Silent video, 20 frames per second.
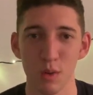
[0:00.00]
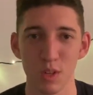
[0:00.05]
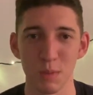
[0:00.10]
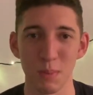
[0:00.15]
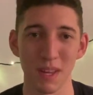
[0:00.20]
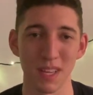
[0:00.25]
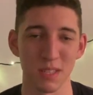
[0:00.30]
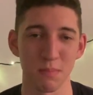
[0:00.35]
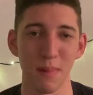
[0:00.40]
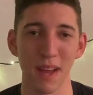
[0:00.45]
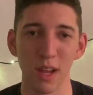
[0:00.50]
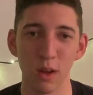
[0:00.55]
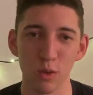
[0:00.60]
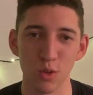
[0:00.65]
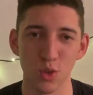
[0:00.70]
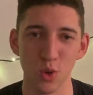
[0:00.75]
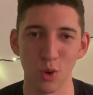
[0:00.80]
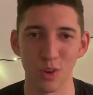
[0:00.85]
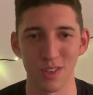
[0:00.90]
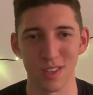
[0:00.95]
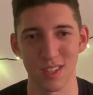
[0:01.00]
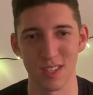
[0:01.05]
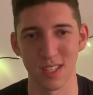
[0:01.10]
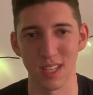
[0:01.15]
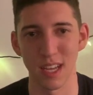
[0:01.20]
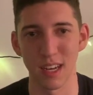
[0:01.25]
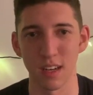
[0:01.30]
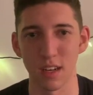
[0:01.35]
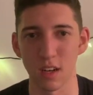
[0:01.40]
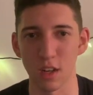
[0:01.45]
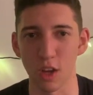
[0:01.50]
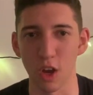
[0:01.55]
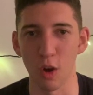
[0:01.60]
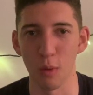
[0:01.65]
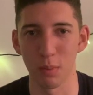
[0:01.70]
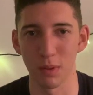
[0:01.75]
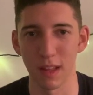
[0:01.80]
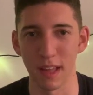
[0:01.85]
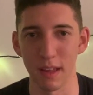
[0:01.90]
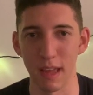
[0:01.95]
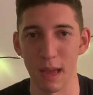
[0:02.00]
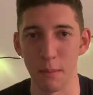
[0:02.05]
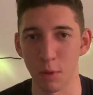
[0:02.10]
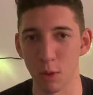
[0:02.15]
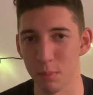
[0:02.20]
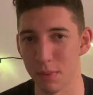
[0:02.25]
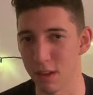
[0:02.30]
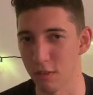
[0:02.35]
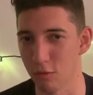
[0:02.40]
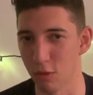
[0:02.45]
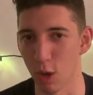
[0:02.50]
was because Michael Jordan decided to go play MLB